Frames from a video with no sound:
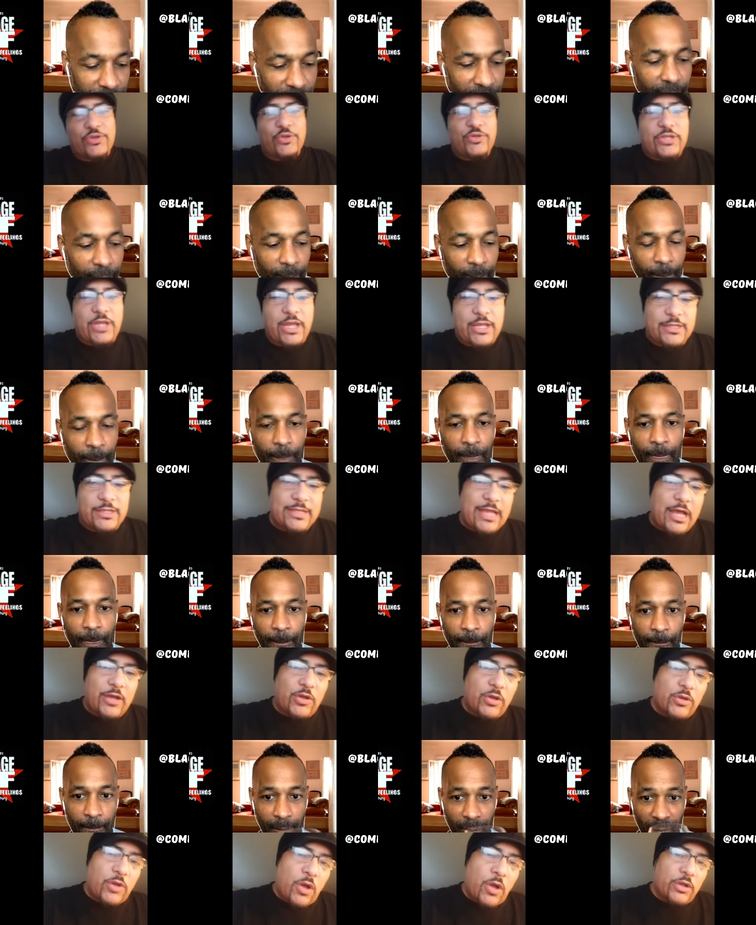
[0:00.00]
Speaker 1: us out on all the
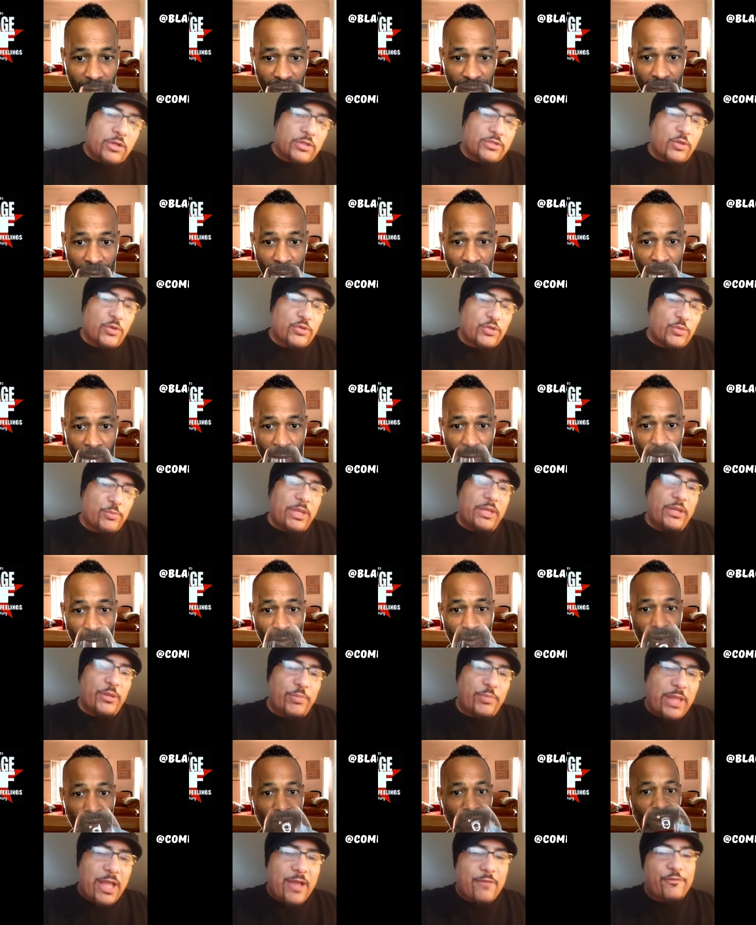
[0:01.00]
social media
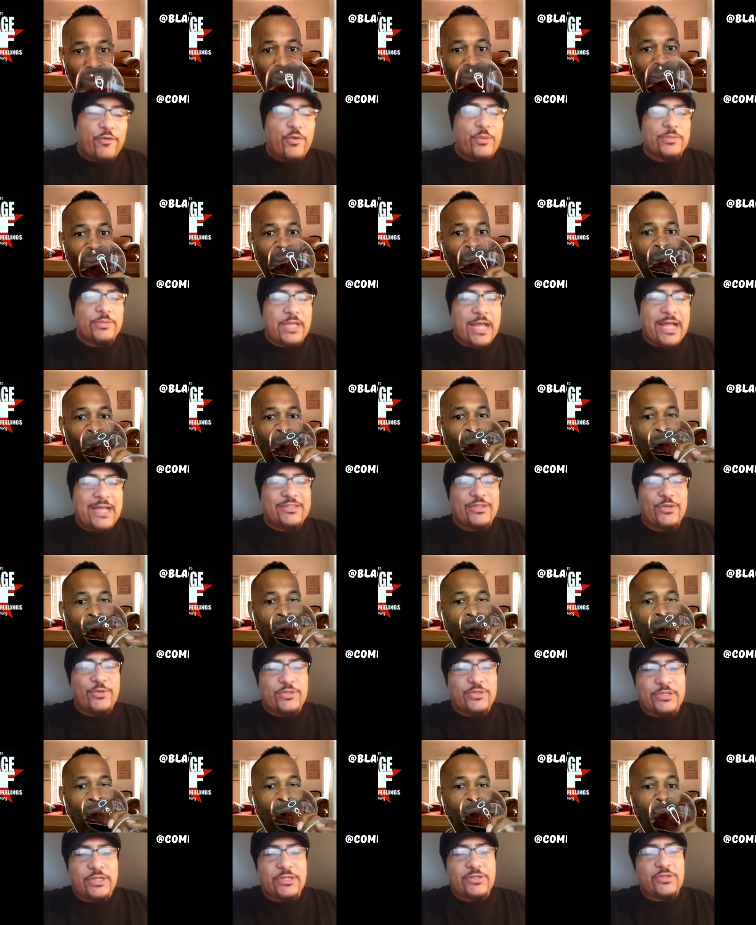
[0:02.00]
platforms, iTunes, Stitcher,
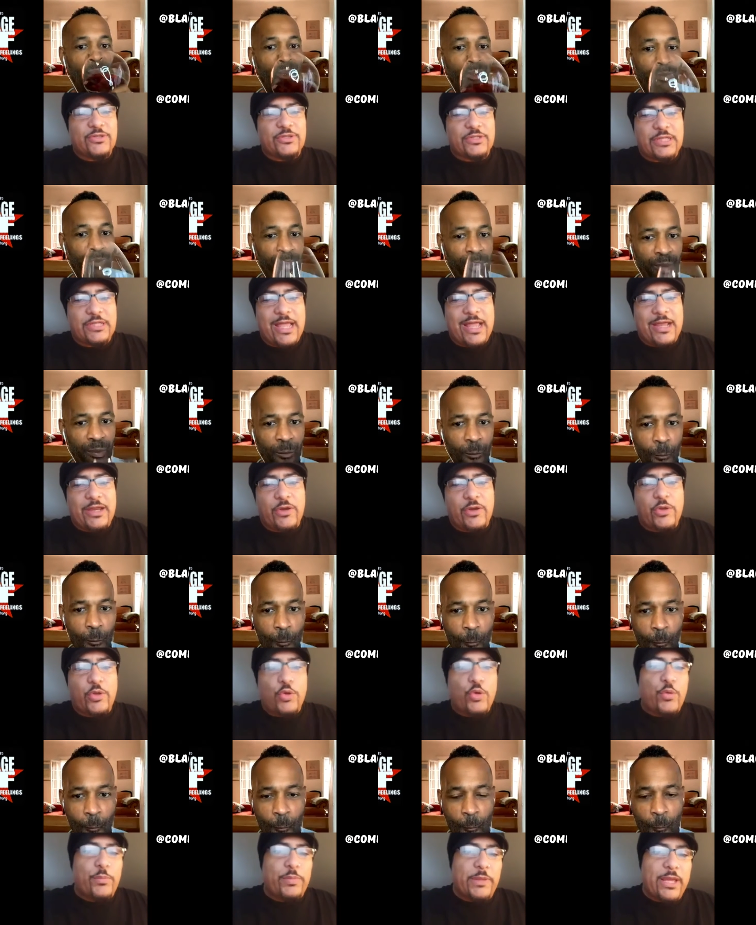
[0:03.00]
Slacker, Google Play,
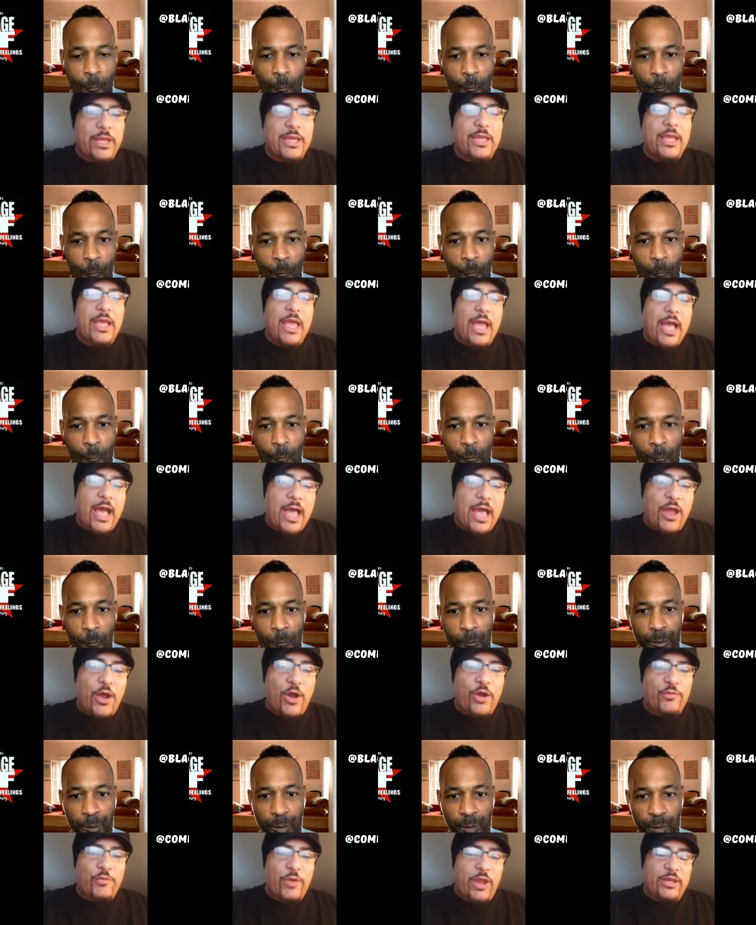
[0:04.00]

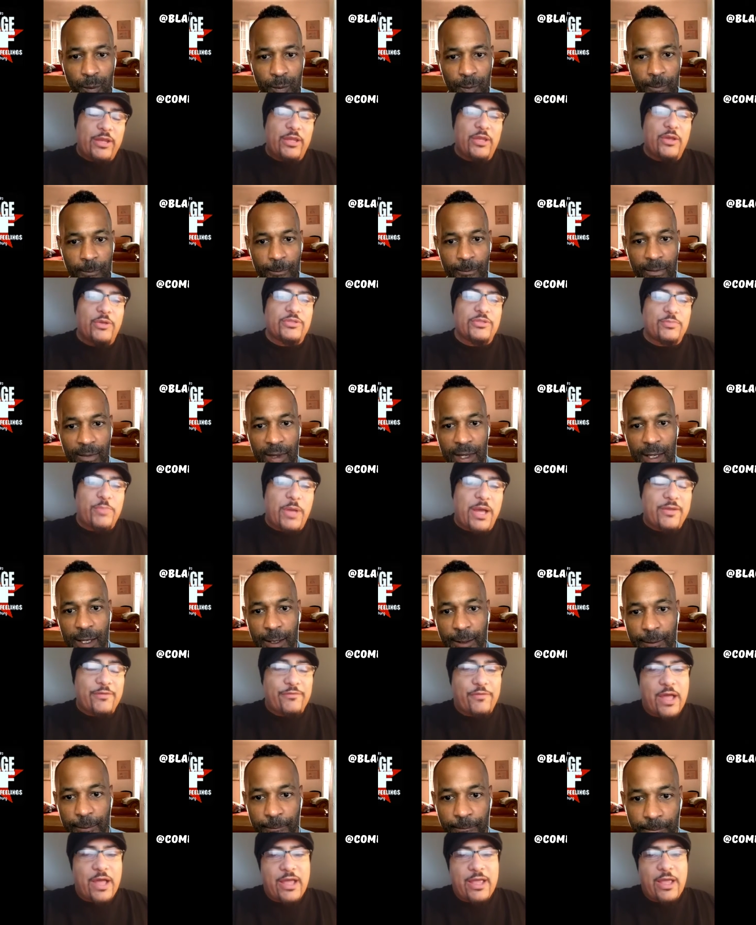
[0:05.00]
iHeartRadio, Spotify,
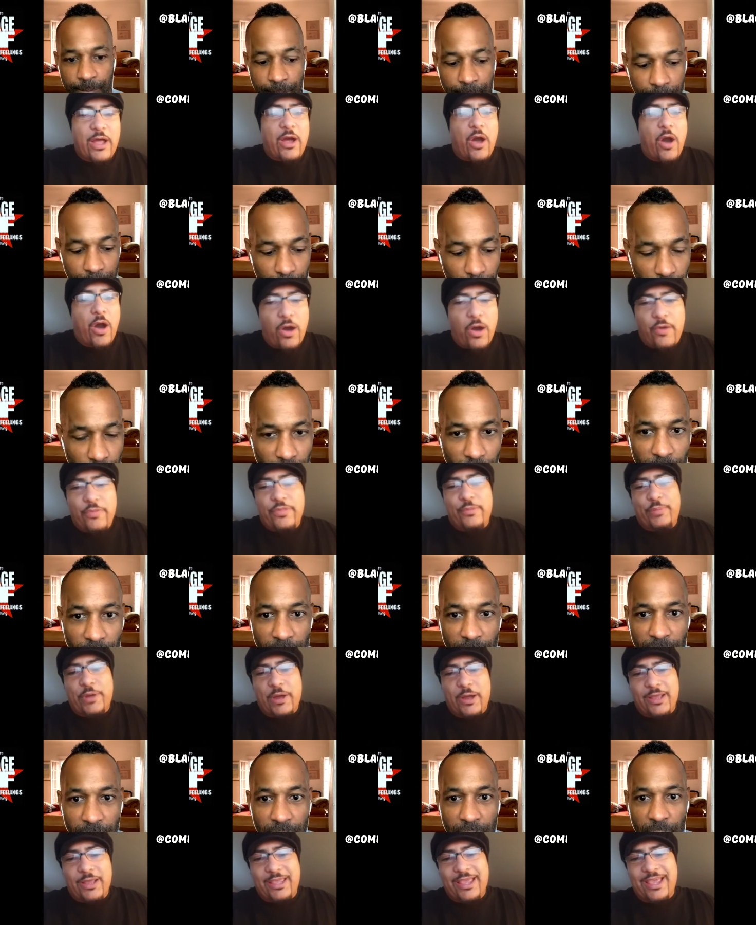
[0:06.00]
all the
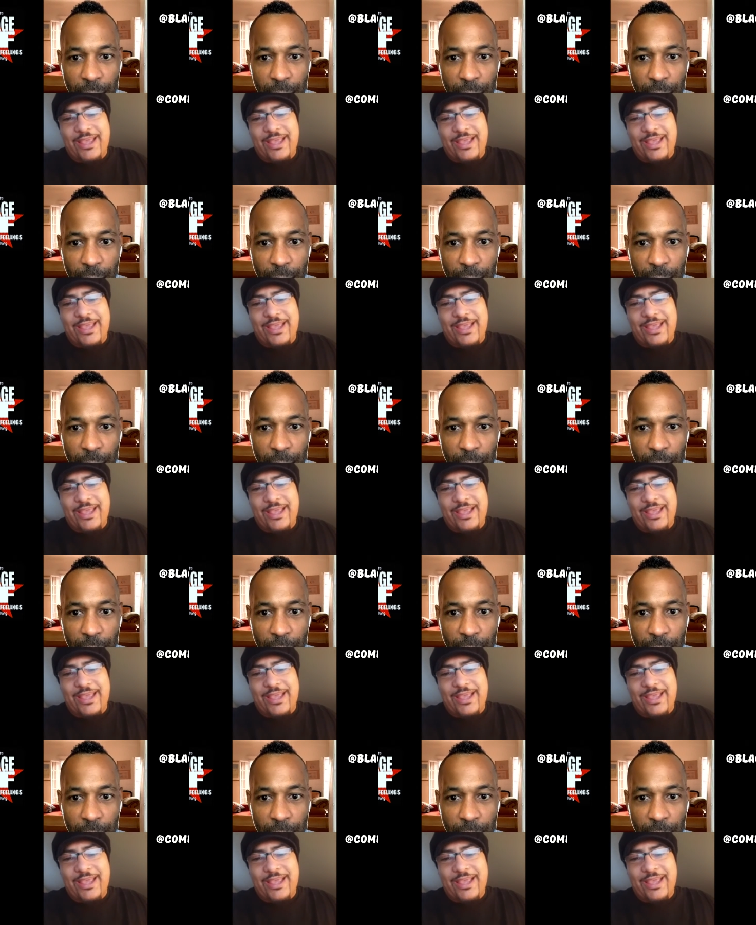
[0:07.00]
podcast